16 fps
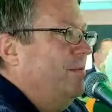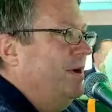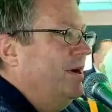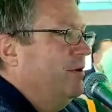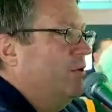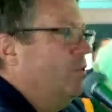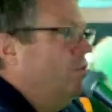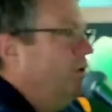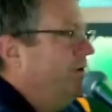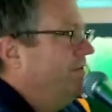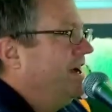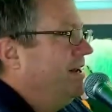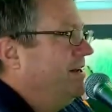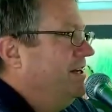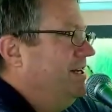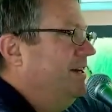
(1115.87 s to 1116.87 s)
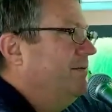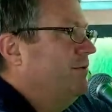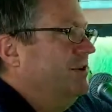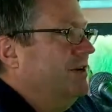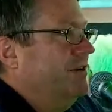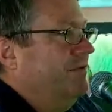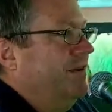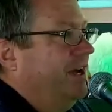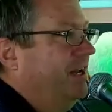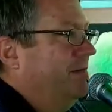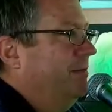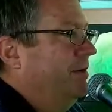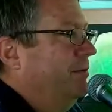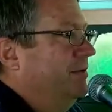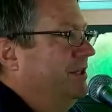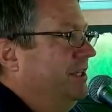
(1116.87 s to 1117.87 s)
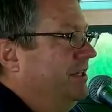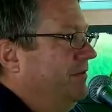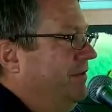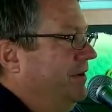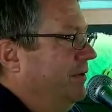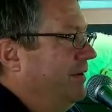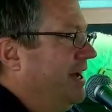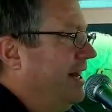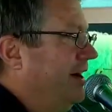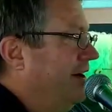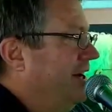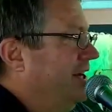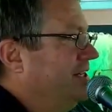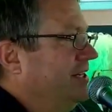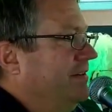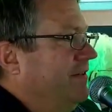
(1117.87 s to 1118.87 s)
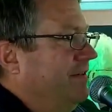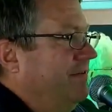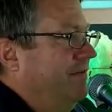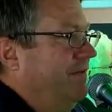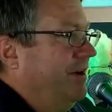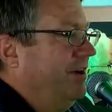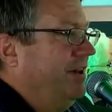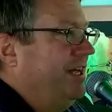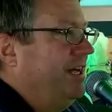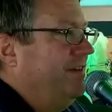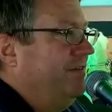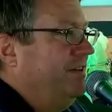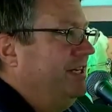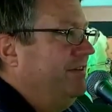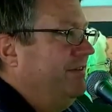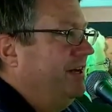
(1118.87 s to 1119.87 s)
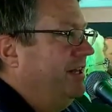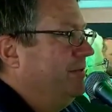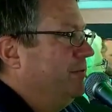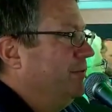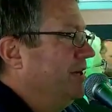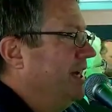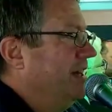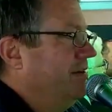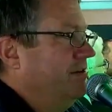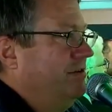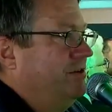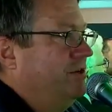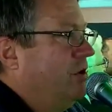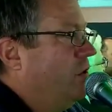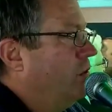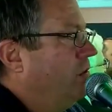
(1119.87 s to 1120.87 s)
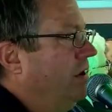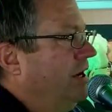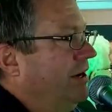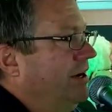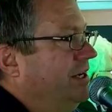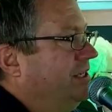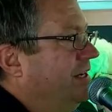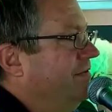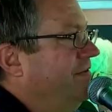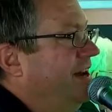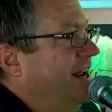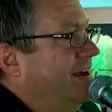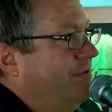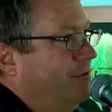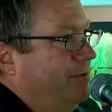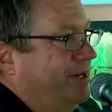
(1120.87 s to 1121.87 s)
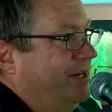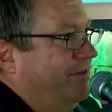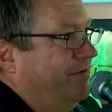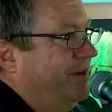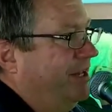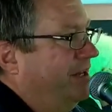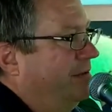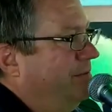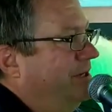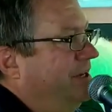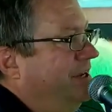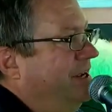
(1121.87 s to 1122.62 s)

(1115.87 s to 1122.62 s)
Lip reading: But we've got different development within the field. We've got areas that have been fairly heavily developed. We've got total areas that have never been developed.